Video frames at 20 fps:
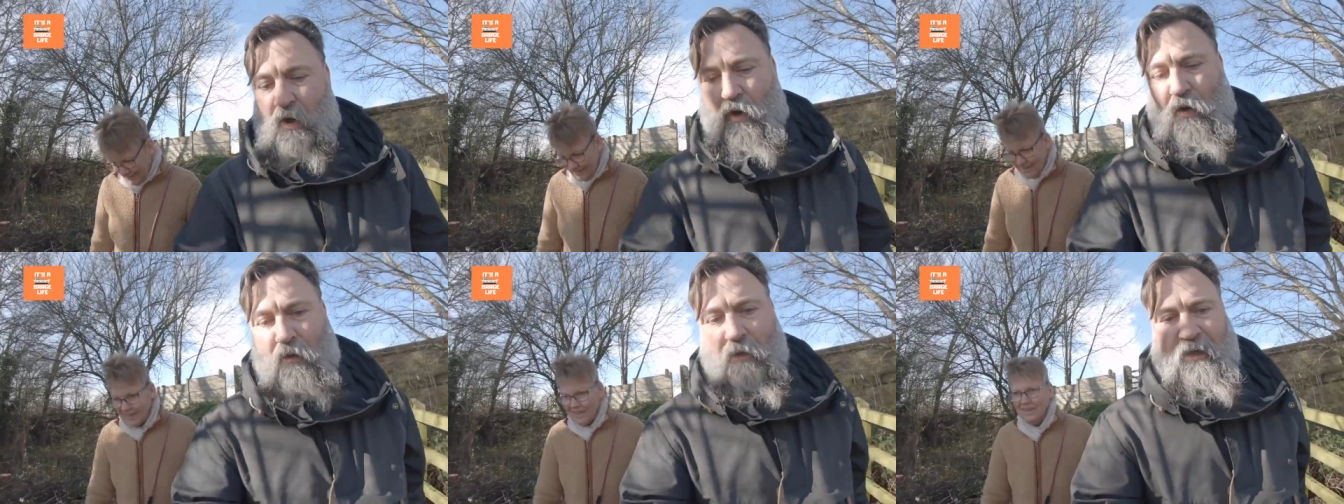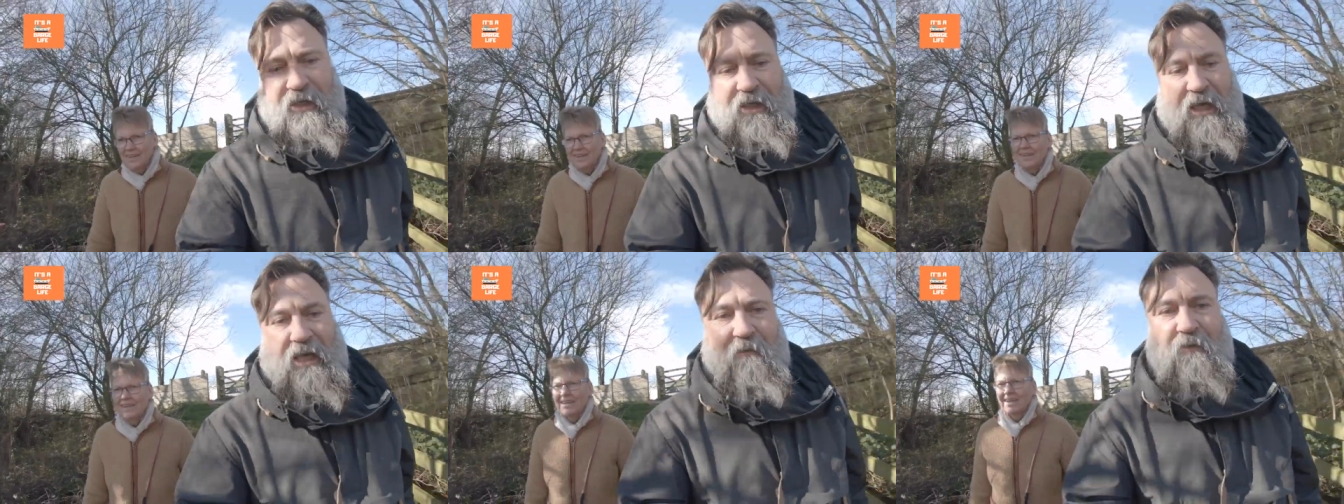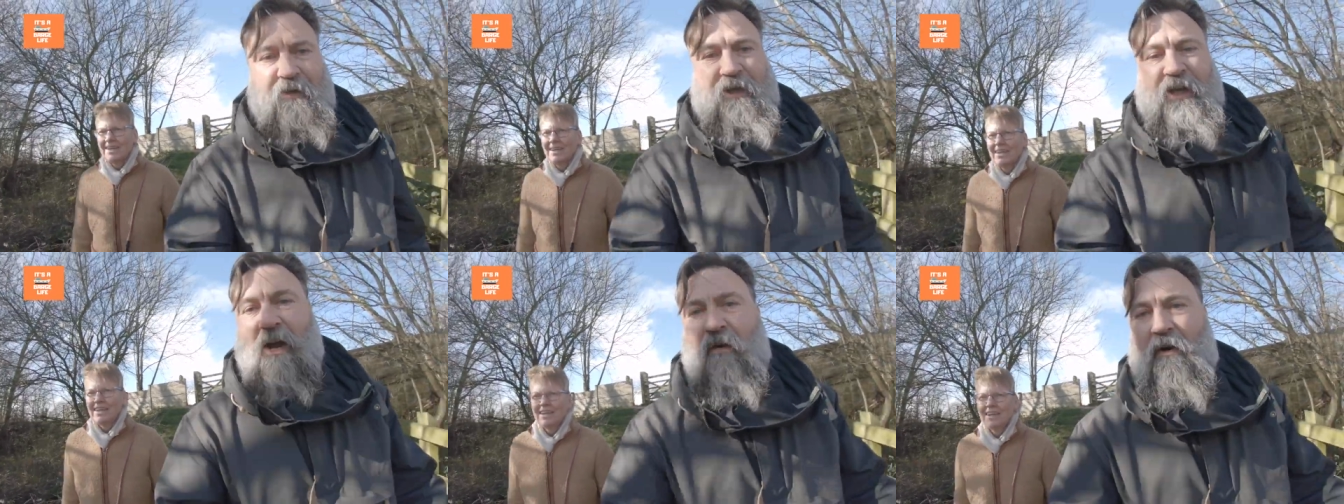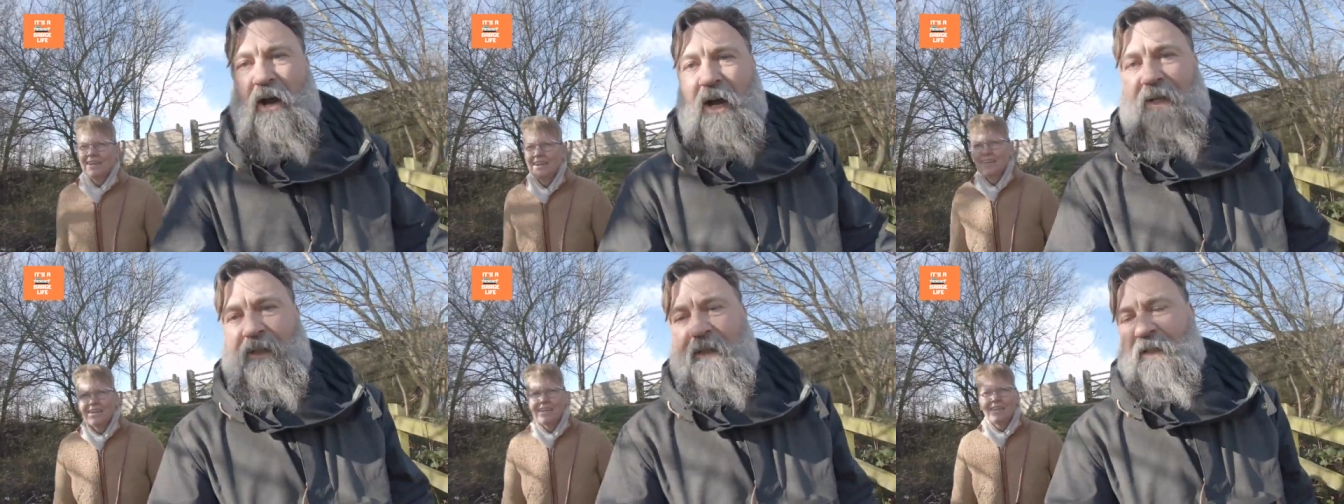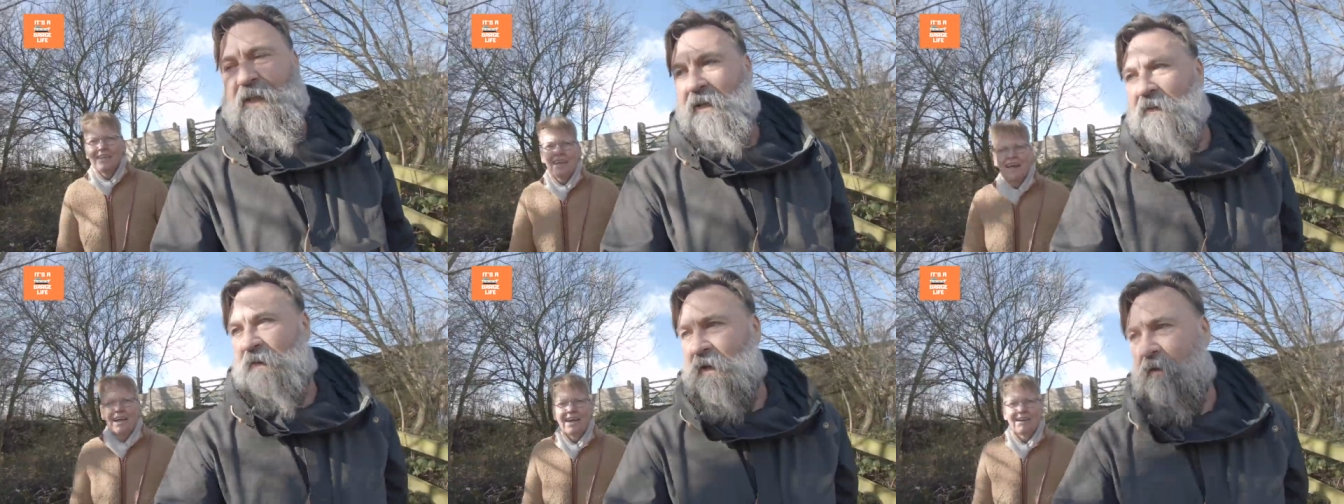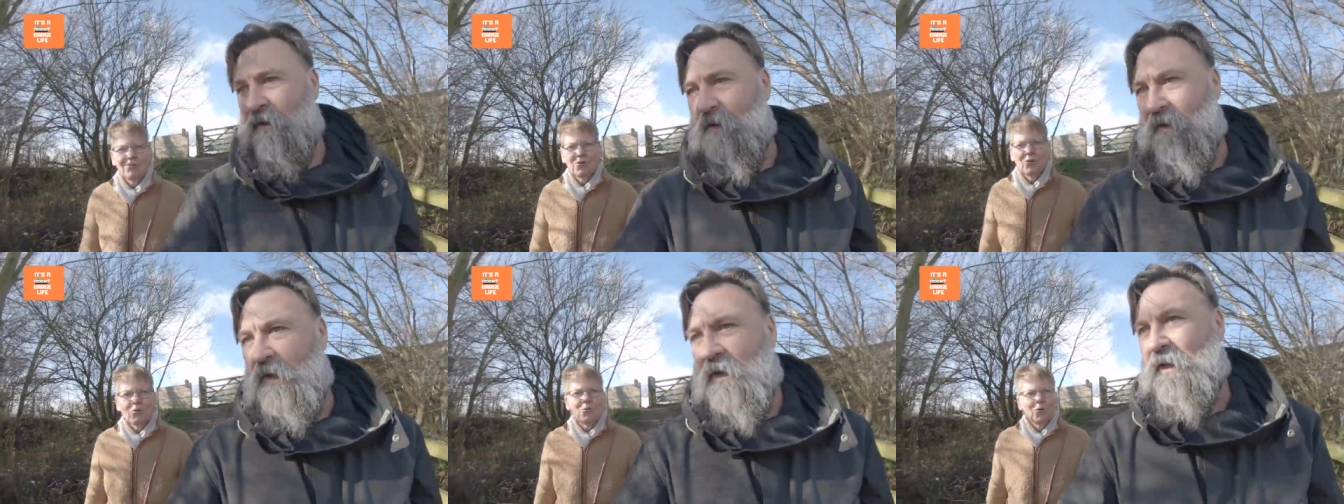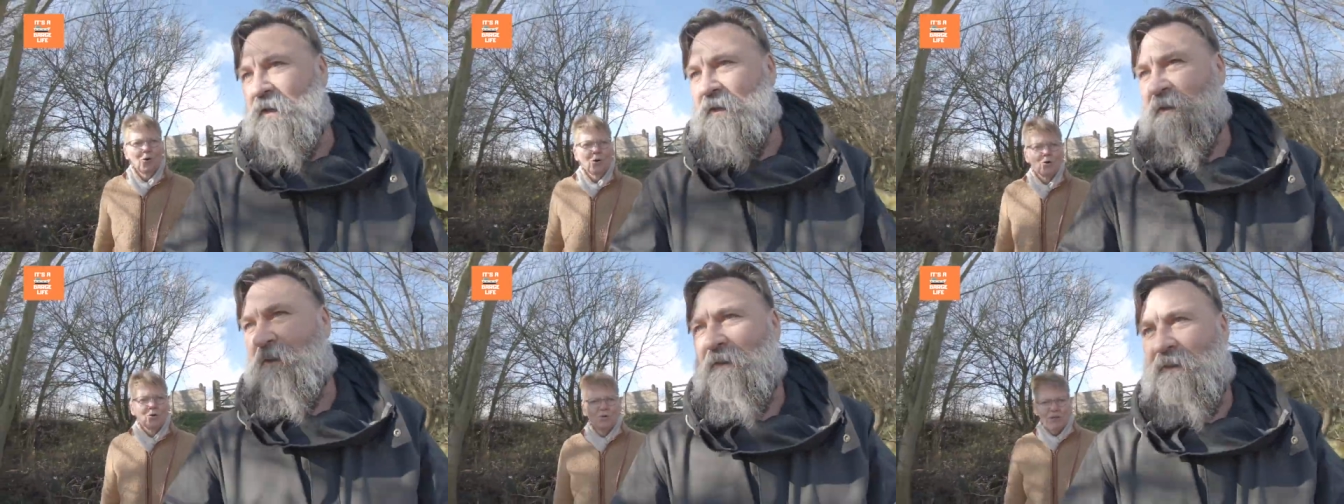all the gear but no ideas. Is that had what you're
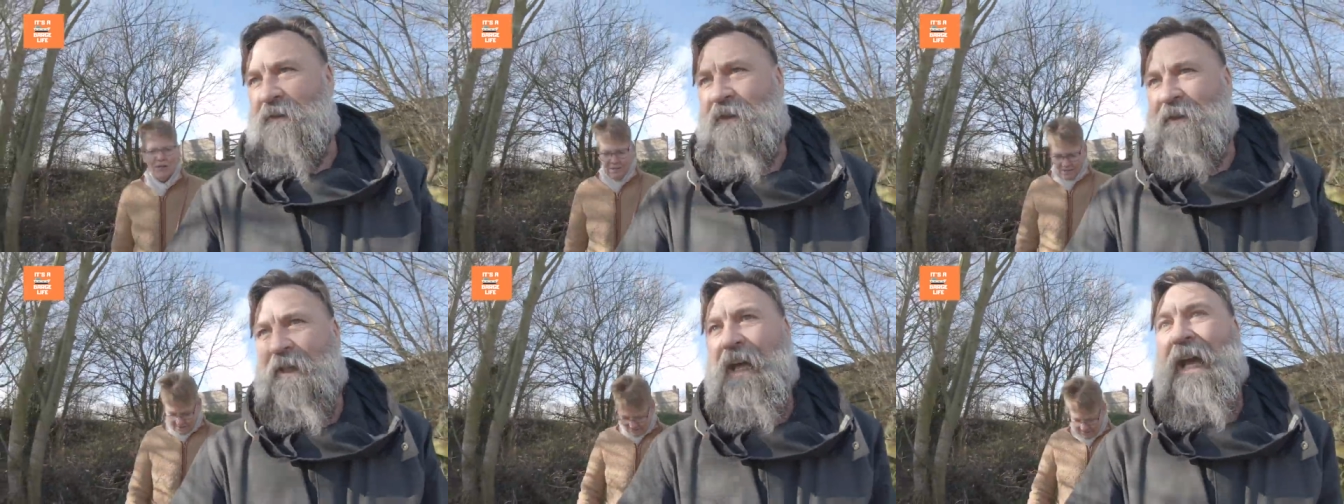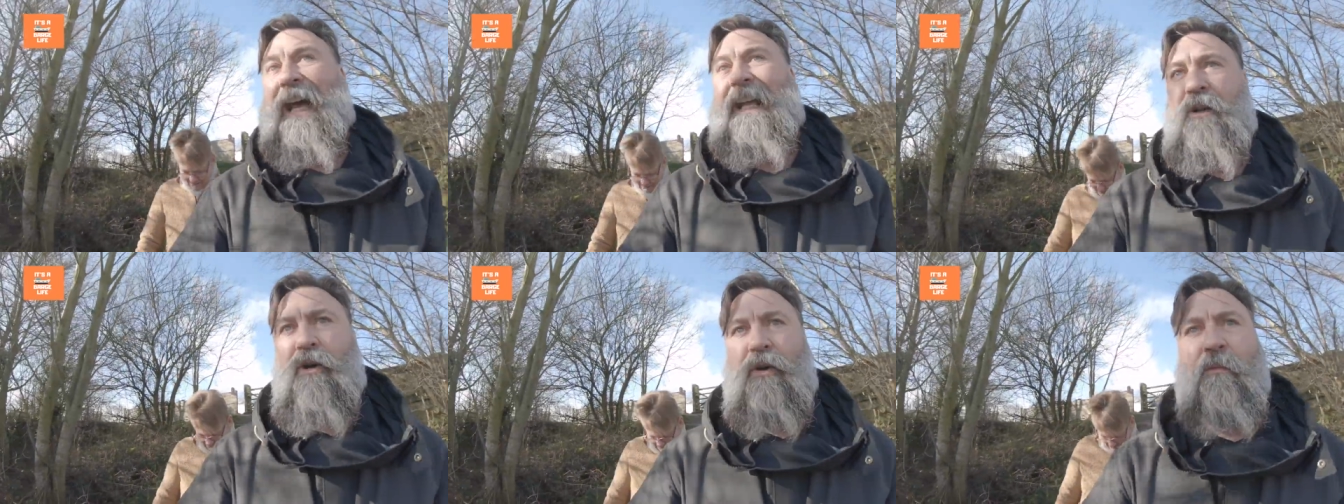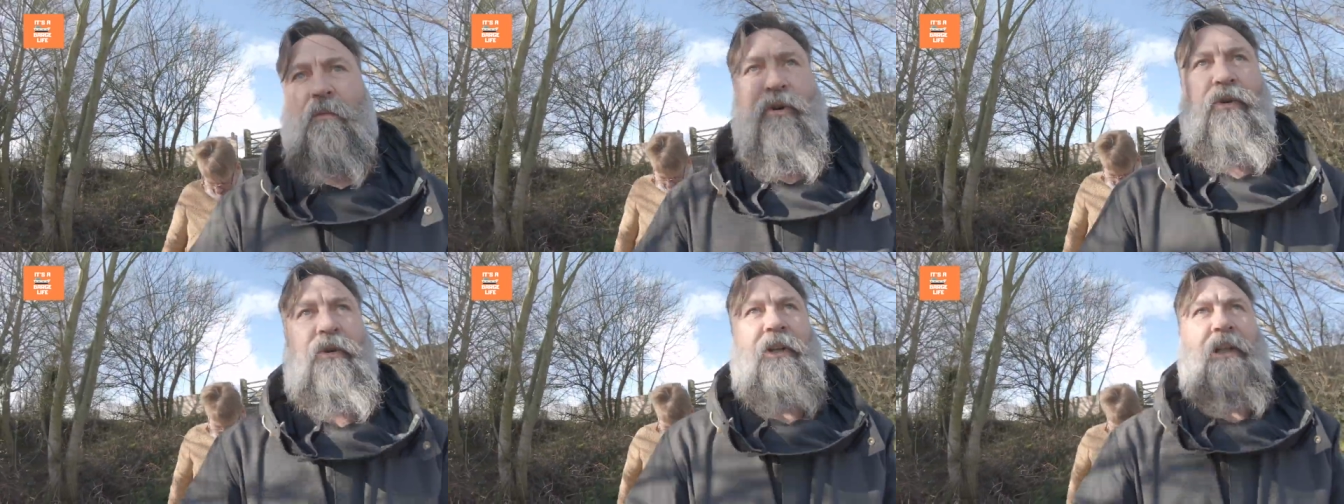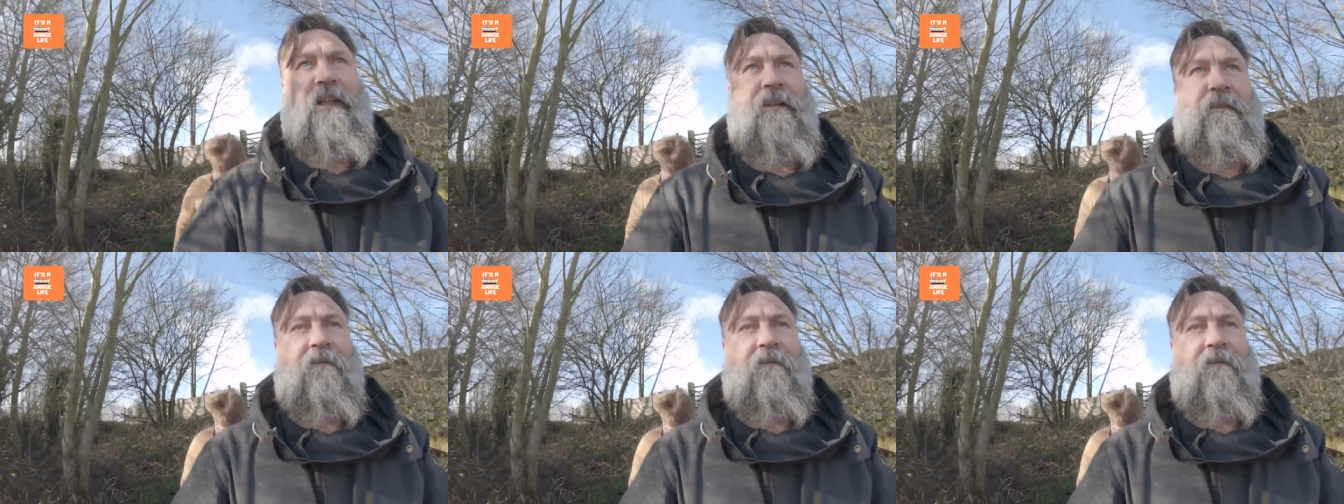all morning. Had all morning.